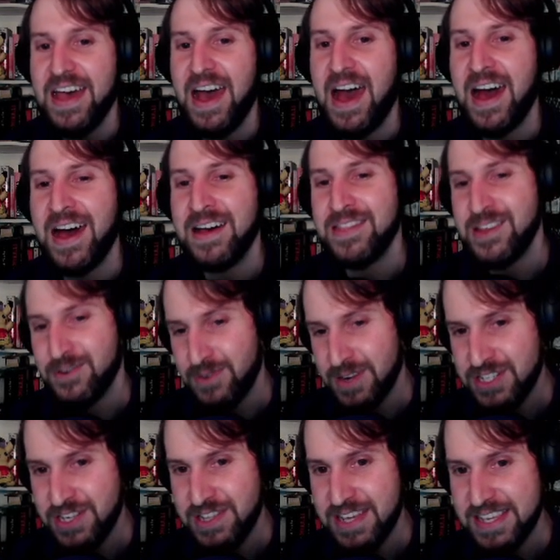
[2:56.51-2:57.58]
The
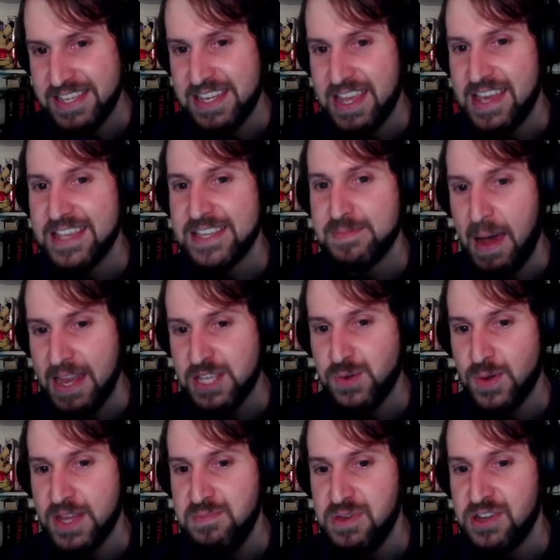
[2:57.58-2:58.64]
original list is
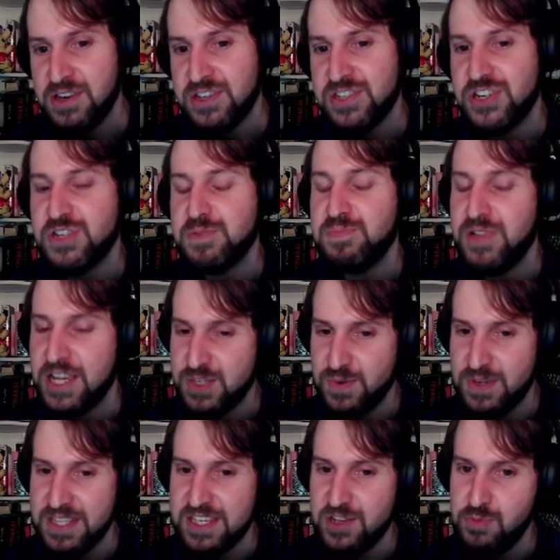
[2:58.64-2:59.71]
-1 computer search,
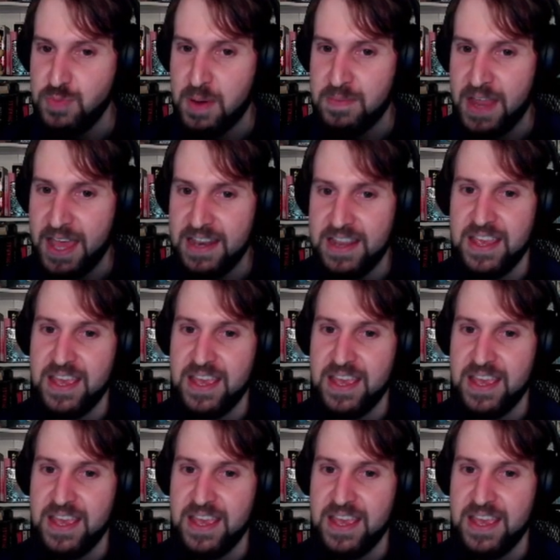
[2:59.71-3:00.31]
+1 Scoop Up Net.